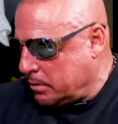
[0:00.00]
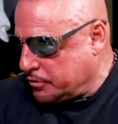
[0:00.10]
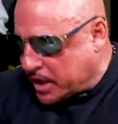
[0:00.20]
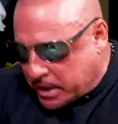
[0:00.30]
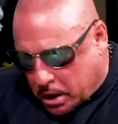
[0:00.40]

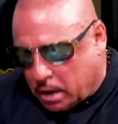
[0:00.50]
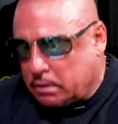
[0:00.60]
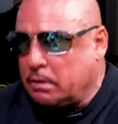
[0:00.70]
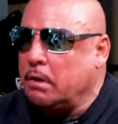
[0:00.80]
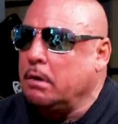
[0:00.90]
Jay
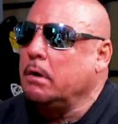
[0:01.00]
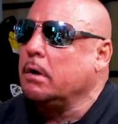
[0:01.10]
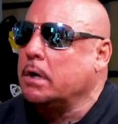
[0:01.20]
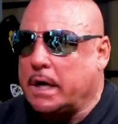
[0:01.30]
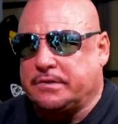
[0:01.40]
Cutler,
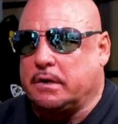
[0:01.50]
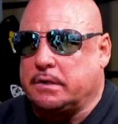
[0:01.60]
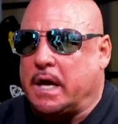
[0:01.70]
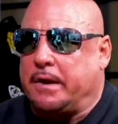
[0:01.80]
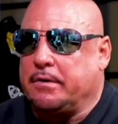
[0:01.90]
guys
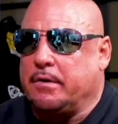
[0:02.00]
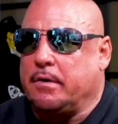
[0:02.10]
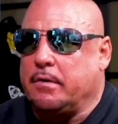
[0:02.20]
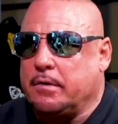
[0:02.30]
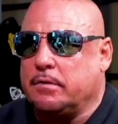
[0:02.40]
like that.
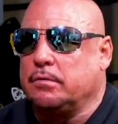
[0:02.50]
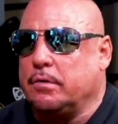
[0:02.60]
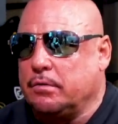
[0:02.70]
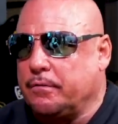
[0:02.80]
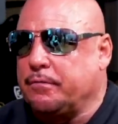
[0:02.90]

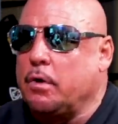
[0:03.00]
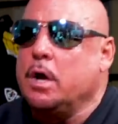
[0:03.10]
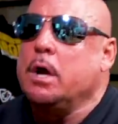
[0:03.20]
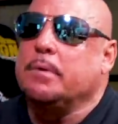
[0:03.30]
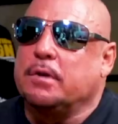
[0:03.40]
Levrone.
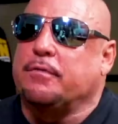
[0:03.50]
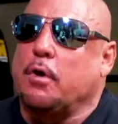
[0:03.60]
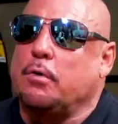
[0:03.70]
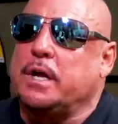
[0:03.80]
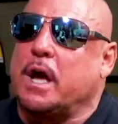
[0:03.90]
But
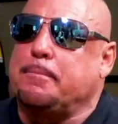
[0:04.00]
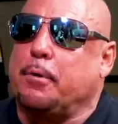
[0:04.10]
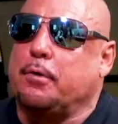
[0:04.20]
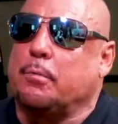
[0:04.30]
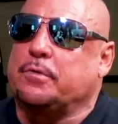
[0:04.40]
Levrone, I
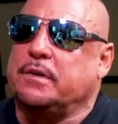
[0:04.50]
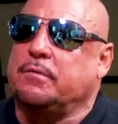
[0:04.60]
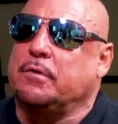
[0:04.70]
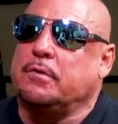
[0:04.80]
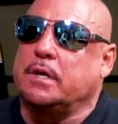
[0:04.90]
put almost
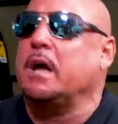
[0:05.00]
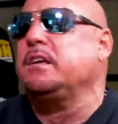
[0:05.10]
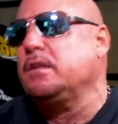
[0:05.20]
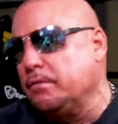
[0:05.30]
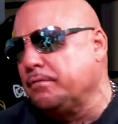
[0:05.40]
even, yeah,
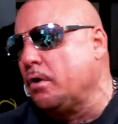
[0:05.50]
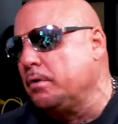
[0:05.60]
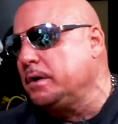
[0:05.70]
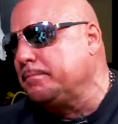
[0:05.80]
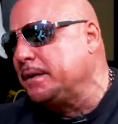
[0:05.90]

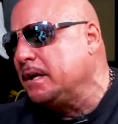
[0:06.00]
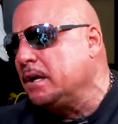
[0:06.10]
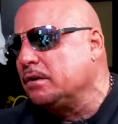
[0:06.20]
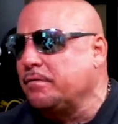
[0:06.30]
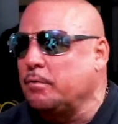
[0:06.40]
Levrone, but
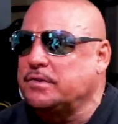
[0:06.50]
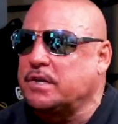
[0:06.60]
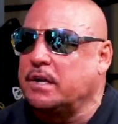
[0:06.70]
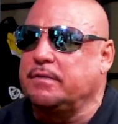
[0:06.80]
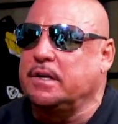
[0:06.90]
Levrone's
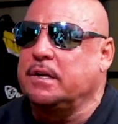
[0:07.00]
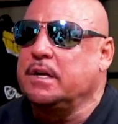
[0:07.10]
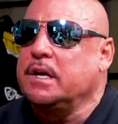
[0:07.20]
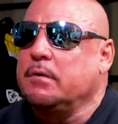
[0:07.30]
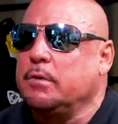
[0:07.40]
kind of in
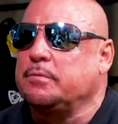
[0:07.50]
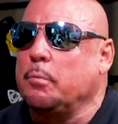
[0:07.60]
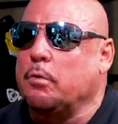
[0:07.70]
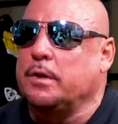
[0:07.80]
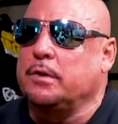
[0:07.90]
it, was
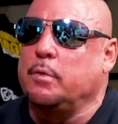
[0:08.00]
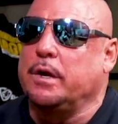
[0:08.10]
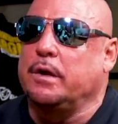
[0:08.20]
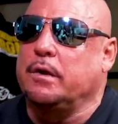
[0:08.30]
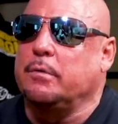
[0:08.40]
more in
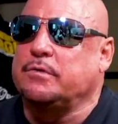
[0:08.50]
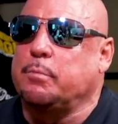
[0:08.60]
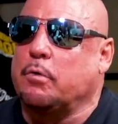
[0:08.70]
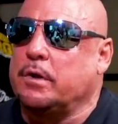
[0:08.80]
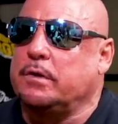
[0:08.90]

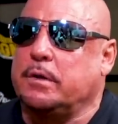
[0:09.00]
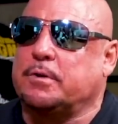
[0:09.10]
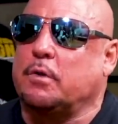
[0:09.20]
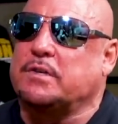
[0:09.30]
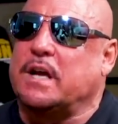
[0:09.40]
the, yeah, but
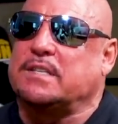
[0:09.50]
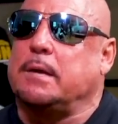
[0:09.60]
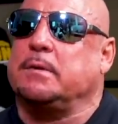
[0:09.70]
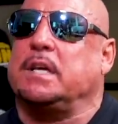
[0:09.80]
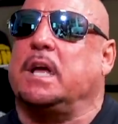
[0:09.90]
those guys
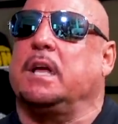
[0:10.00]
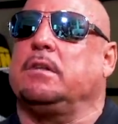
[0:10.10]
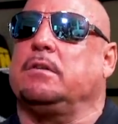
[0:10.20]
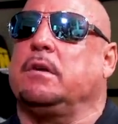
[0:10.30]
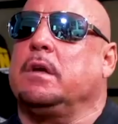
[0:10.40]
came at the
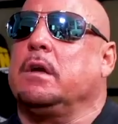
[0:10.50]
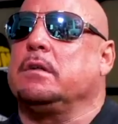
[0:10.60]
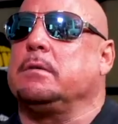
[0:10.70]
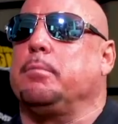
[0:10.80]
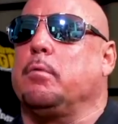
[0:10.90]
end,
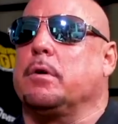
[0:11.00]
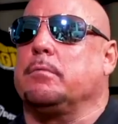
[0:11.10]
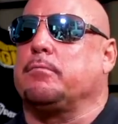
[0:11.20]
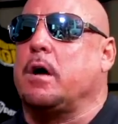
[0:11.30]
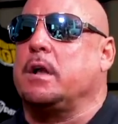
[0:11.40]
at the more,
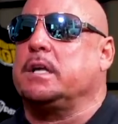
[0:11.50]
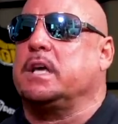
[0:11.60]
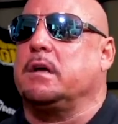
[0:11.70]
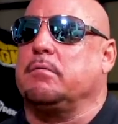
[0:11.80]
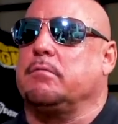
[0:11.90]
Ronnie
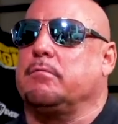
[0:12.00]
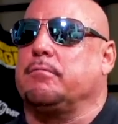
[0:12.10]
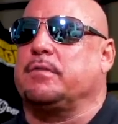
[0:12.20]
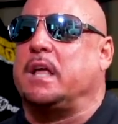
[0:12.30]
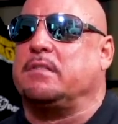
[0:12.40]
came,
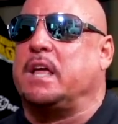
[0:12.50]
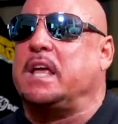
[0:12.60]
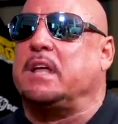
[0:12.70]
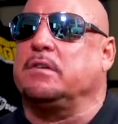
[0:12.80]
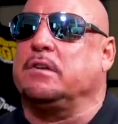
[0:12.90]

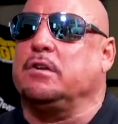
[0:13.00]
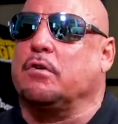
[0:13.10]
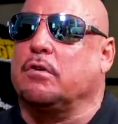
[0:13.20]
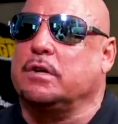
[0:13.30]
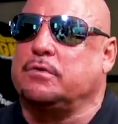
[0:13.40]
they ended in the
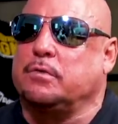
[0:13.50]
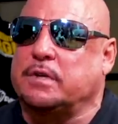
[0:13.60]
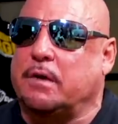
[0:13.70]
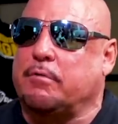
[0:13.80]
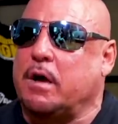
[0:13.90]
early
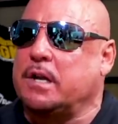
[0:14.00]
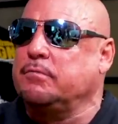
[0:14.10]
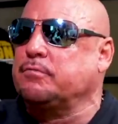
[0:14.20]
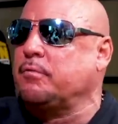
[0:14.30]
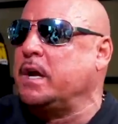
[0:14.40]
2000s,
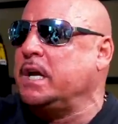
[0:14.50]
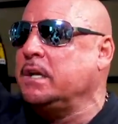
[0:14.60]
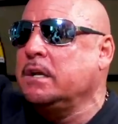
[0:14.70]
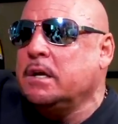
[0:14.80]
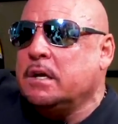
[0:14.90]
Ronnie's
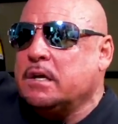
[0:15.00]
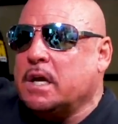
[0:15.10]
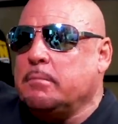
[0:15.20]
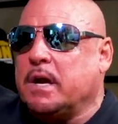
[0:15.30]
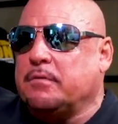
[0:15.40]
reign
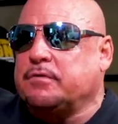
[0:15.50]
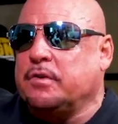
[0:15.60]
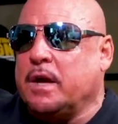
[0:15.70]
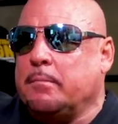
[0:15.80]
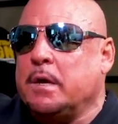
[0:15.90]
came after
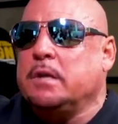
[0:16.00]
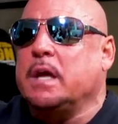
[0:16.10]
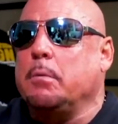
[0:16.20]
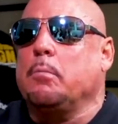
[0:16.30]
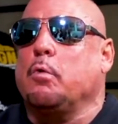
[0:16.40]
them.
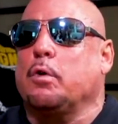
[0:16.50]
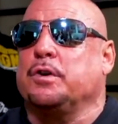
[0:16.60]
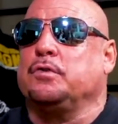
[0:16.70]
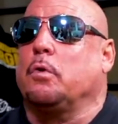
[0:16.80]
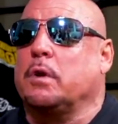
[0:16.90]
They were more
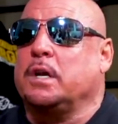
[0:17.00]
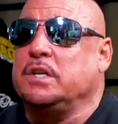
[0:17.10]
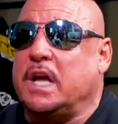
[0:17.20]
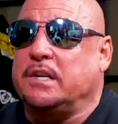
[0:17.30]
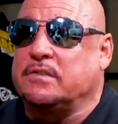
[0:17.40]
the Dorian
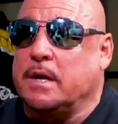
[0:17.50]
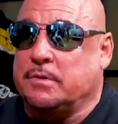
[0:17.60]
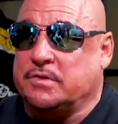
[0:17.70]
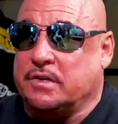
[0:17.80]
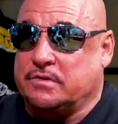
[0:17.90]
Yates
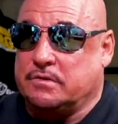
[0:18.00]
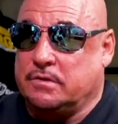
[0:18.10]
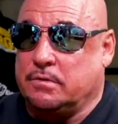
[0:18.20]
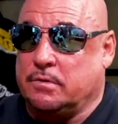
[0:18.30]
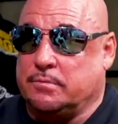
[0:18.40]
nemesis,
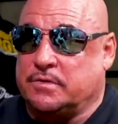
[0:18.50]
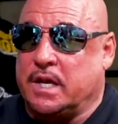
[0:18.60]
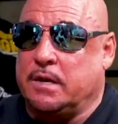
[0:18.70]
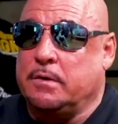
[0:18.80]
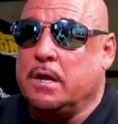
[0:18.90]
you know what I'm
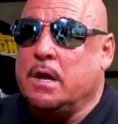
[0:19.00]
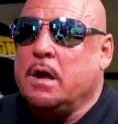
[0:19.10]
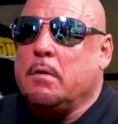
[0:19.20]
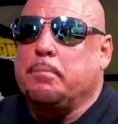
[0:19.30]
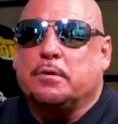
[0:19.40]
saying?
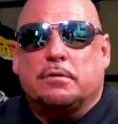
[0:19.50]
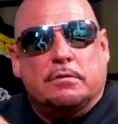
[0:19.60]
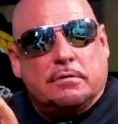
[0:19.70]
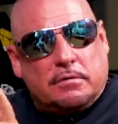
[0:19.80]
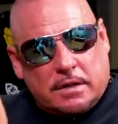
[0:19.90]

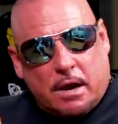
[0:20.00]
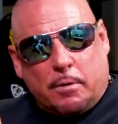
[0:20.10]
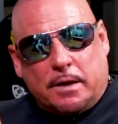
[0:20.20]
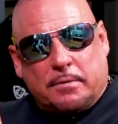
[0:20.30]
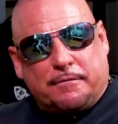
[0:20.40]
But, now
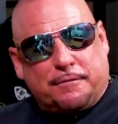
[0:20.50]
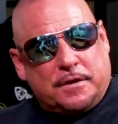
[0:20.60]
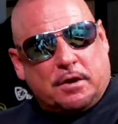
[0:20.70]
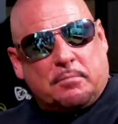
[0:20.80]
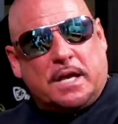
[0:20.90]
wait a minute,
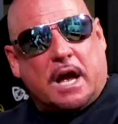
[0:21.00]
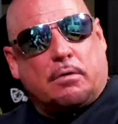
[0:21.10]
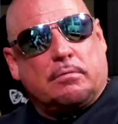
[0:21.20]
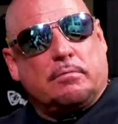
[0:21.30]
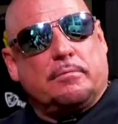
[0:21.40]
hear me
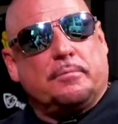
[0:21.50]
out.